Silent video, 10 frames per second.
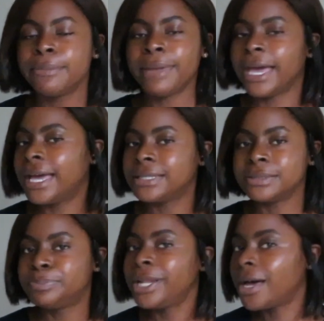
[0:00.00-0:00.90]

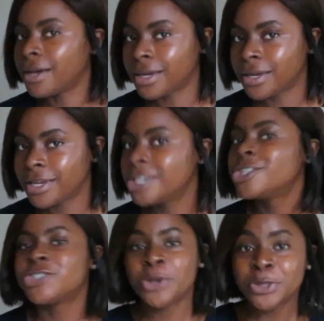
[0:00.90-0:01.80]
man, plug,
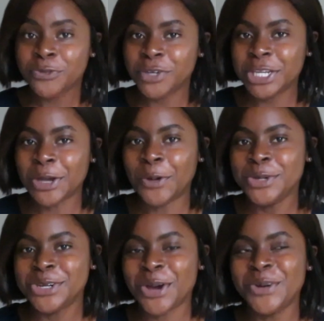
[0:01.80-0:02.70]
share the video,
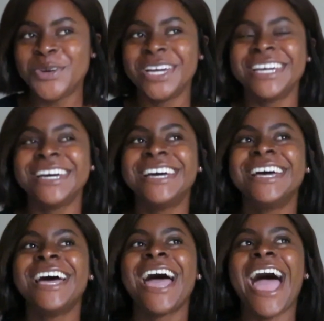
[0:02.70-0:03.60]
you know.
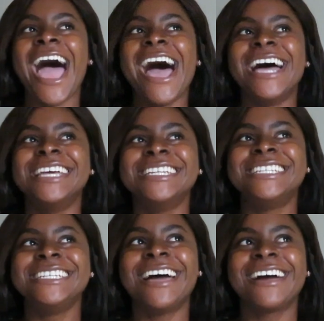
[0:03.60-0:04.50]

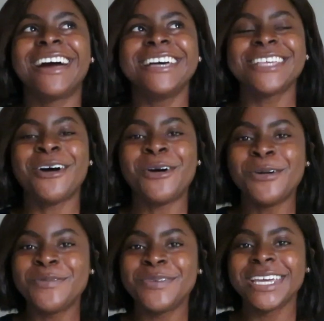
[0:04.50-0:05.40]
And yeah, guys, I
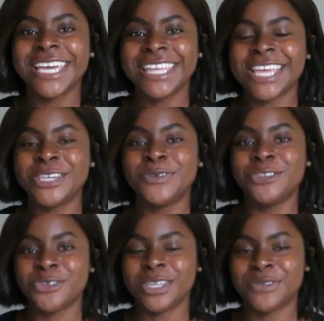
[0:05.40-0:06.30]
hope again that you
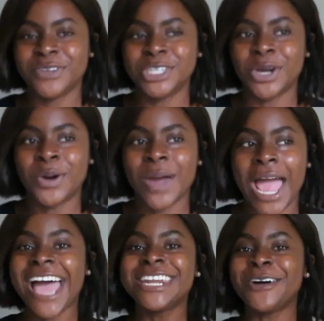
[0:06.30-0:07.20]
enjoyed the video,
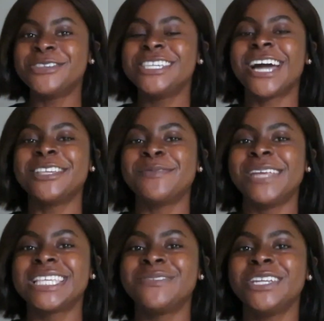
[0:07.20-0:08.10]
and I'll see you guys on my
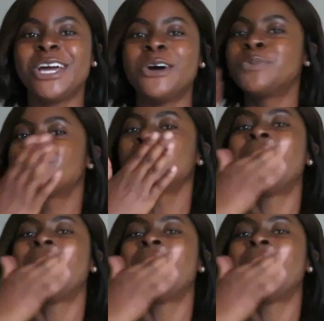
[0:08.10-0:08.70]
next video.